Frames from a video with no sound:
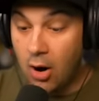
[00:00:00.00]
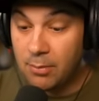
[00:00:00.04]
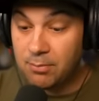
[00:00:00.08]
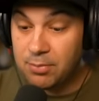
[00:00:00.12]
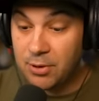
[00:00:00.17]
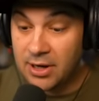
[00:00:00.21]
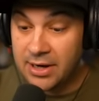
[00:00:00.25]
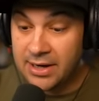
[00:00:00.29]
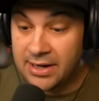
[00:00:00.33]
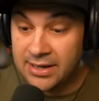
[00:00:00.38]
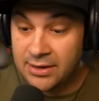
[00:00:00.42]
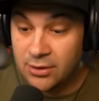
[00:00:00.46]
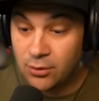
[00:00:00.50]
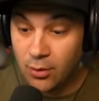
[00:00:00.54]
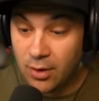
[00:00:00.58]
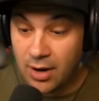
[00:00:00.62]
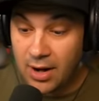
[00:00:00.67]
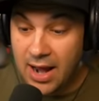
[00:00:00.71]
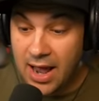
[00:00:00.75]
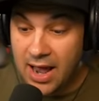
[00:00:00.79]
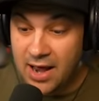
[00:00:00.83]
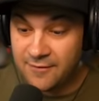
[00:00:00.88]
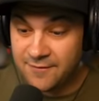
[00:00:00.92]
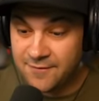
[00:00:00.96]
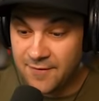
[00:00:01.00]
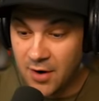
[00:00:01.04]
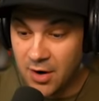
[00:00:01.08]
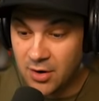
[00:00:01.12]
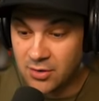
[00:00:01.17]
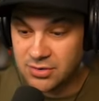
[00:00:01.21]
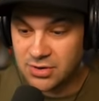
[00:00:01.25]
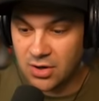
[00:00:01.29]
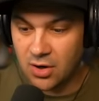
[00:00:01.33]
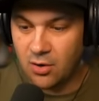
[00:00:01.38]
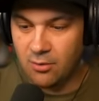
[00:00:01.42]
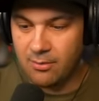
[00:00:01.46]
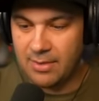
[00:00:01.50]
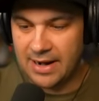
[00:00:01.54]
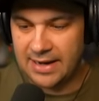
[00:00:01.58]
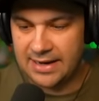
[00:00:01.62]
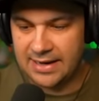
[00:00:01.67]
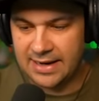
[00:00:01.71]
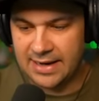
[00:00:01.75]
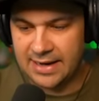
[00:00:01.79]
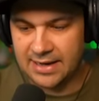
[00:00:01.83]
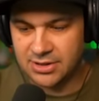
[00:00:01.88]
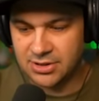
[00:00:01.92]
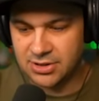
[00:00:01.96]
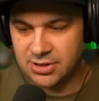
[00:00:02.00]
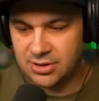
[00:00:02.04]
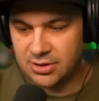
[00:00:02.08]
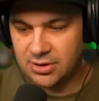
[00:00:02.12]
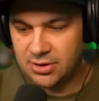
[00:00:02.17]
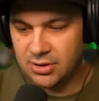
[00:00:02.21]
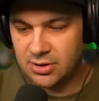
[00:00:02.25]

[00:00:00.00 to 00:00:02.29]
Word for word: Oh, I plug it into her headphones. Oh my gosh.